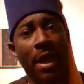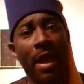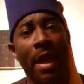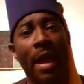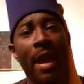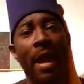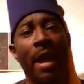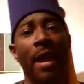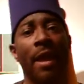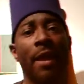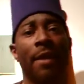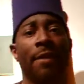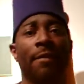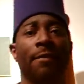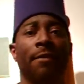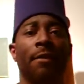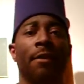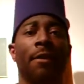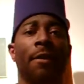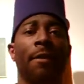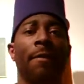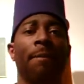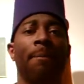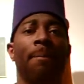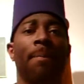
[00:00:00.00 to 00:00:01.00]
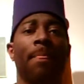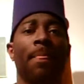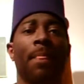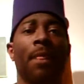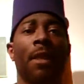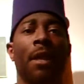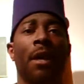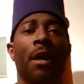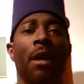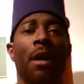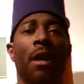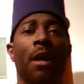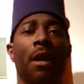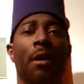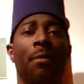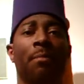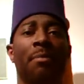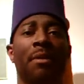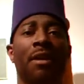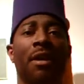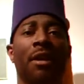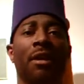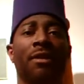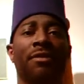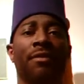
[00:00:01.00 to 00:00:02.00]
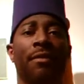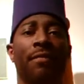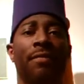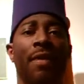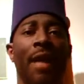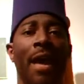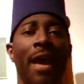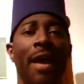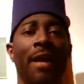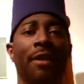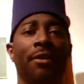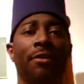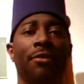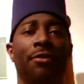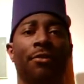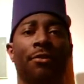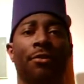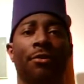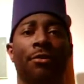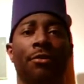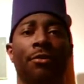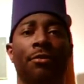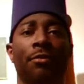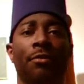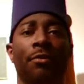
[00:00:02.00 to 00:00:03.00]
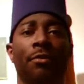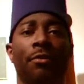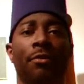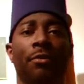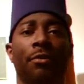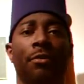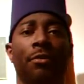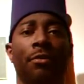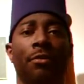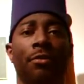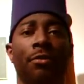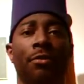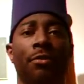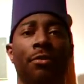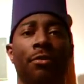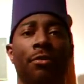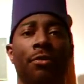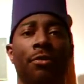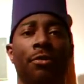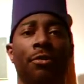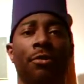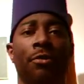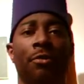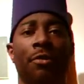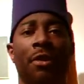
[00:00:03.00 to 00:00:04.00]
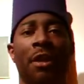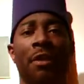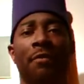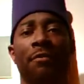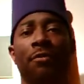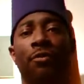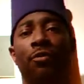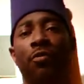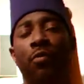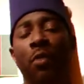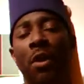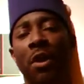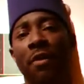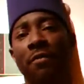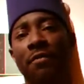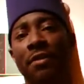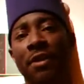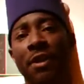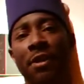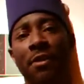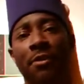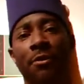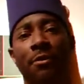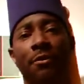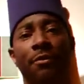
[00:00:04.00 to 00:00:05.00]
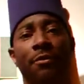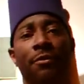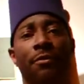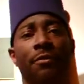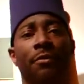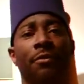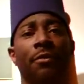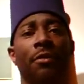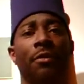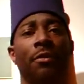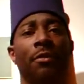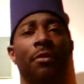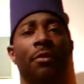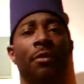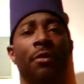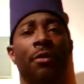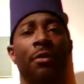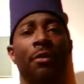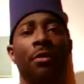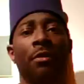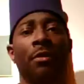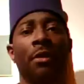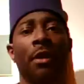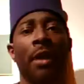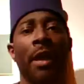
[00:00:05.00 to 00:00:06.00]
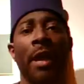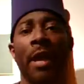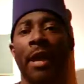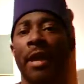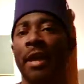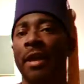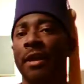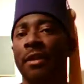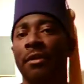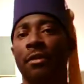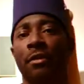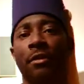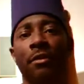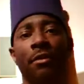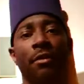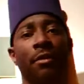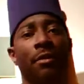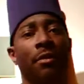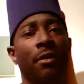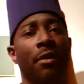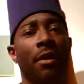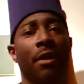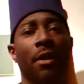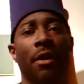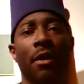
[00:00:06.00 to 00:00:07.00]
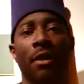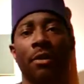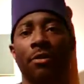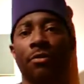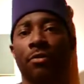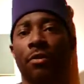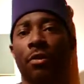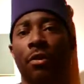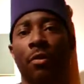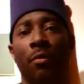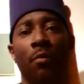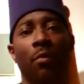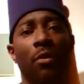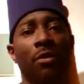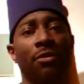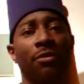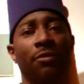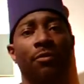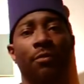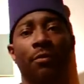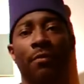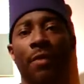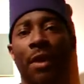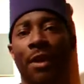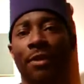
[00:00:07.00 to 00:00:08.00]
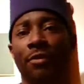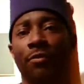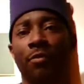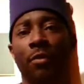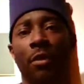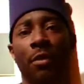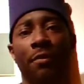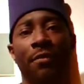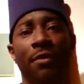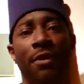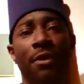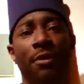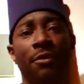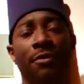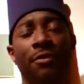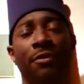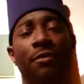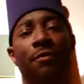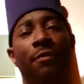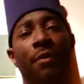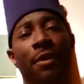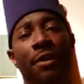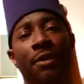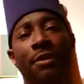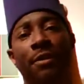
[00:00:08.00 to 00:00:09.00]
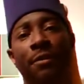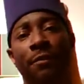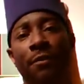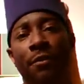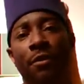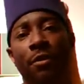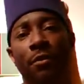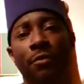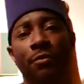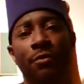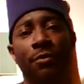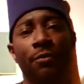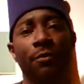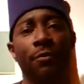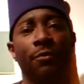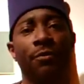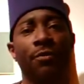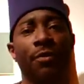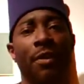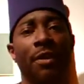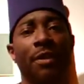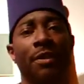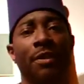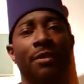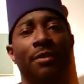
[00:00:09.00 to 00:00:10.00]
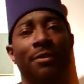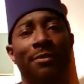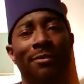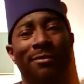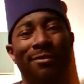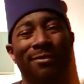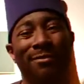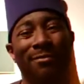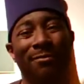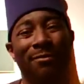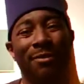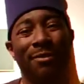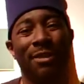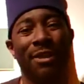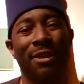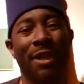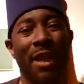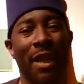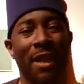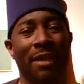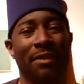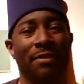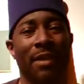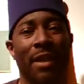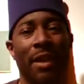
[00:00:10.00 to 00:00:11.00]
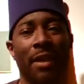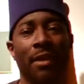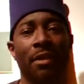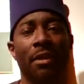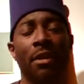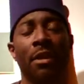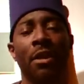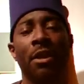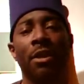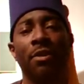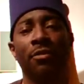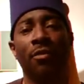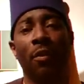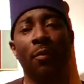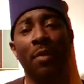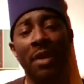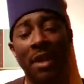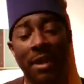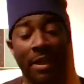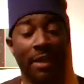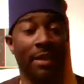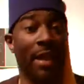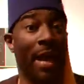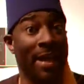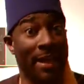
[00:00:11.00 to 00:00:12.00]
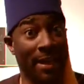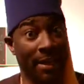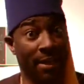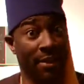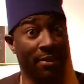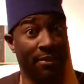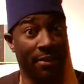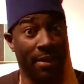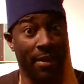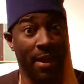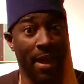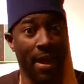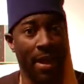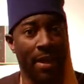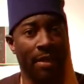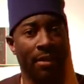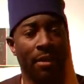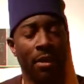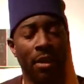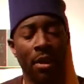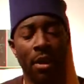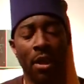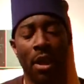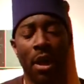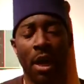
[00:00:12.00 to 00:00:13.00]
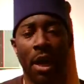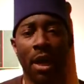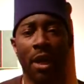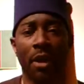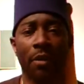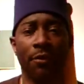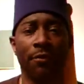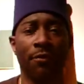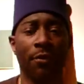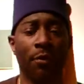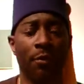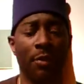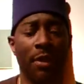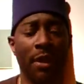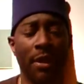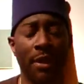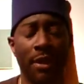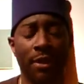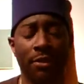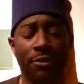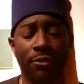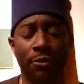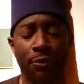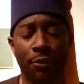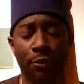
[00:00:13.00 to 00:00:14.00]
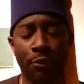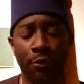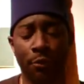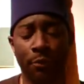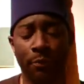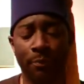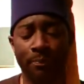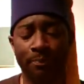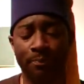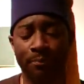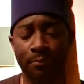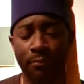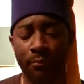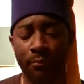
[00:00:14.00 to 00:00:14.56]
And because of that, you're given 12 years, and you know, once you've got 12 years, it's very difficult to try to change that. So I get into that. I also get into